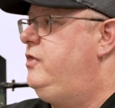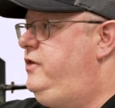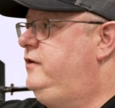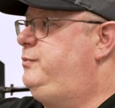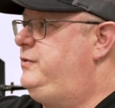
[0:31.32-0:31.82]

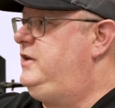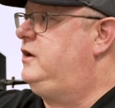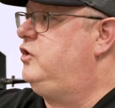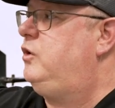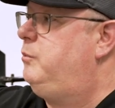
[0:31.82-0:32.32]
This
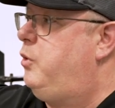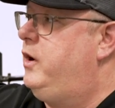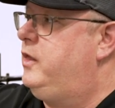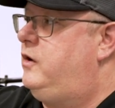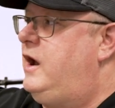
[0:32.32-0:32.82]
particular
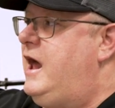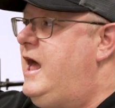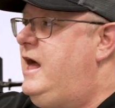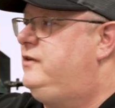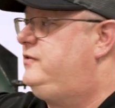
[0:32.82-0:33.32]
boiler
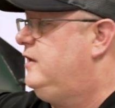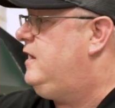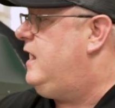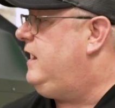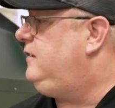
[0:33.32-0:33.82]
has
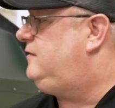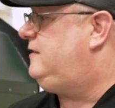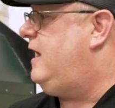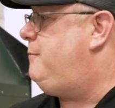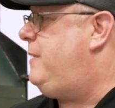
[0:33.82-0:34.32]
a
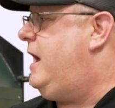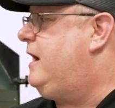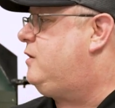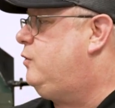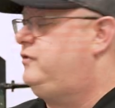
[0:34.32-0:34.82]

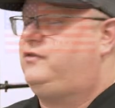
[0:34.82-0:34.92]
setback or